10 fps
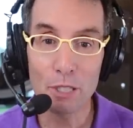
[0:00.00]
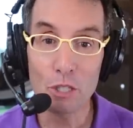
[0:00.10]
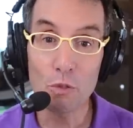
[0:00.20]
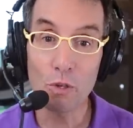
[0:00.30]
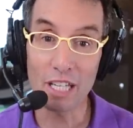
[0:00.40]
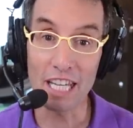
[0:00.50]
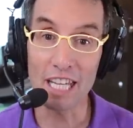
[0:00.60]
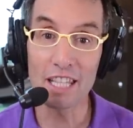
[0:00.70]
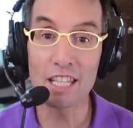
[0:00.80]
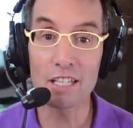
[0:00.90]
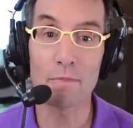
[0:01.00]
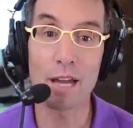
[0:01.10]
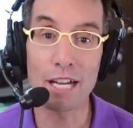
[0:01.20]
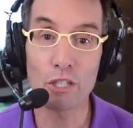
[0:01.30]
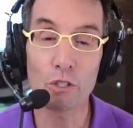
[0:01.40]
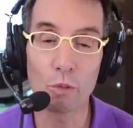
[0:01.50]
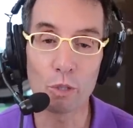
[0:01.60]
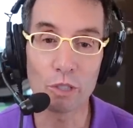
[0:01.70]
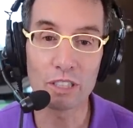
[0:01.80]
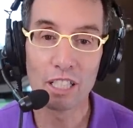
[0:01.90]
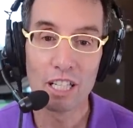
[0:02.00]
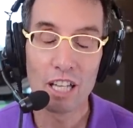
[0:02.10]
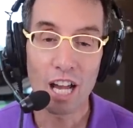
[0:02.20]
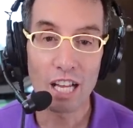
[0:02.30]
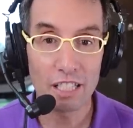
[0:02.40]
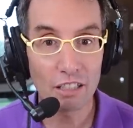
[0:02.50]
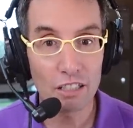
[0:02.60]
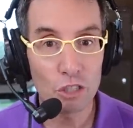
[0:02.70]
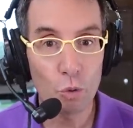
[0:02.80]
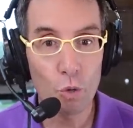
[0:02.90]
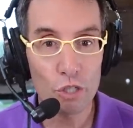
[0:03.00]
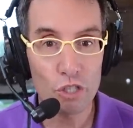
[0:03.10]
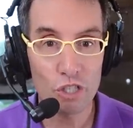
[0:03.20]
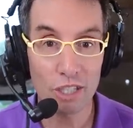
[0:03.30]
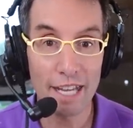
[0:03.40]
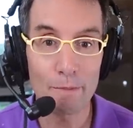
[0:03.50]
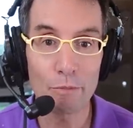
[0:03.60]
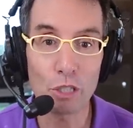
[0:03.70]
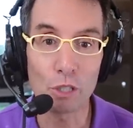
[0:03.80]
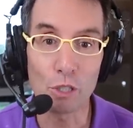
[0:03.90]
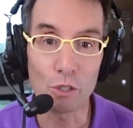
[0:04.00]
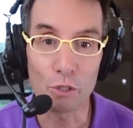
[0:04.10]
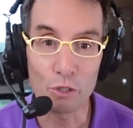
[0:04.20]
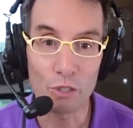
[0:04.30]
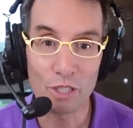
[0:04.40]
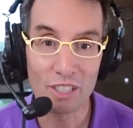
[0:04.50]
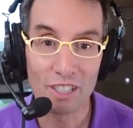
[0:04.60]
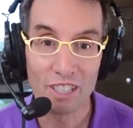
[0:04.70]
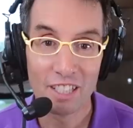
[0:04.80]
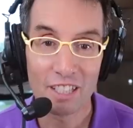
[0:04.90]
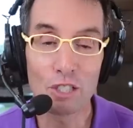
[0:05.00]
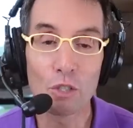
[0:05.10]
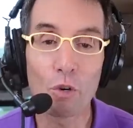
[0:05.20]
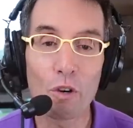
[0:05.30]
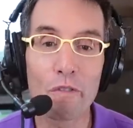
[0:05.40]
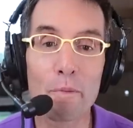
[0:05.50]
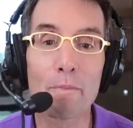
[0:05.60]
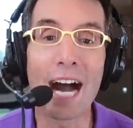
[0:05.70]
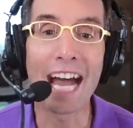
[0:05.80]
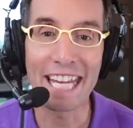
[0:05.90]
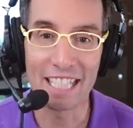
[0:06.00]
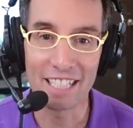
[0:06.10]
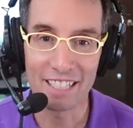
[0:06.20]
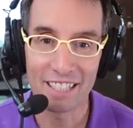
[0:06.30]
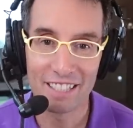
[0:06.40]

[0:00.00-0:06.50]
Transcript: But you were in this magical world until a door slammed closed, the door of the mind.